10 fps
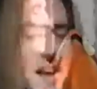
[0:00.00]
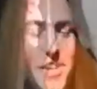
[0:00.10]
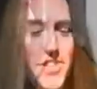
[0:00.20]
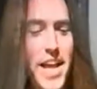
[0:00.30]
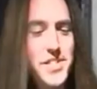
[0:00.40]

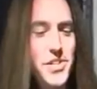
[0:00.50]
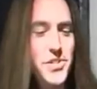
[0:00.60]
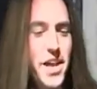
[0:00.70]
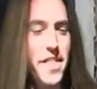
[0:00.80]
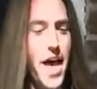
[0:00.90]
It's nice to
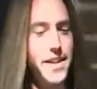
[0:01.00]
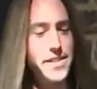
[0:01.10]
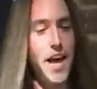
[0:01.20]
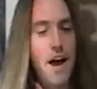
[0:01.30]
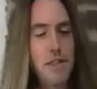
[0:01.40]
see that
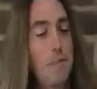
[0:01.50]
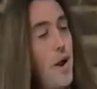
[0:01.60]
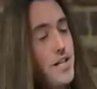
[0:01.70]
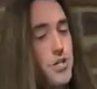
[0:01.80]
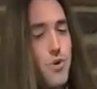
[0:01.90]
uh, the
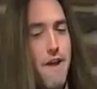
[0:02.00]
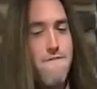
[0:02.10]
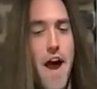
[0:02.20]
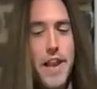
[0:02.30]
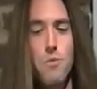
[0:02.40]
Price is Right
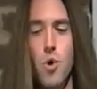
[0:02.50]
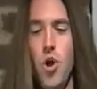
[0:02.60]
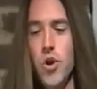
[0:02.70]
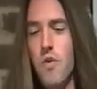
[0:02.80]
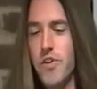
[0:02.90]
finally
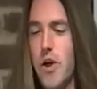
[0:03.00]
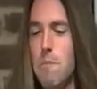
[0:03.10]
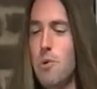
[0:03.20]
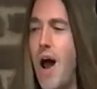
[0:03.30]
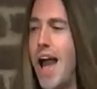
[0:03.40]
rolled over their
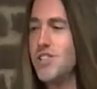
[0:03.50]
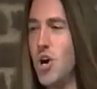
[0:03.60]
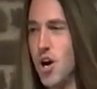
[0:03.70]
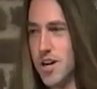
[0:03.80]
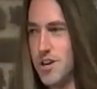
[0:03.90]
prize
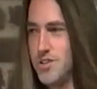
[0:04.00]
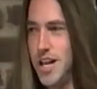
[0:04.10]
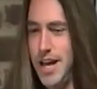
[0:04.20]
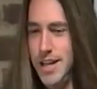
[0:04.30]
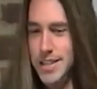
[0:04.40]
hookers,
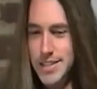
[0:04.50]
huh?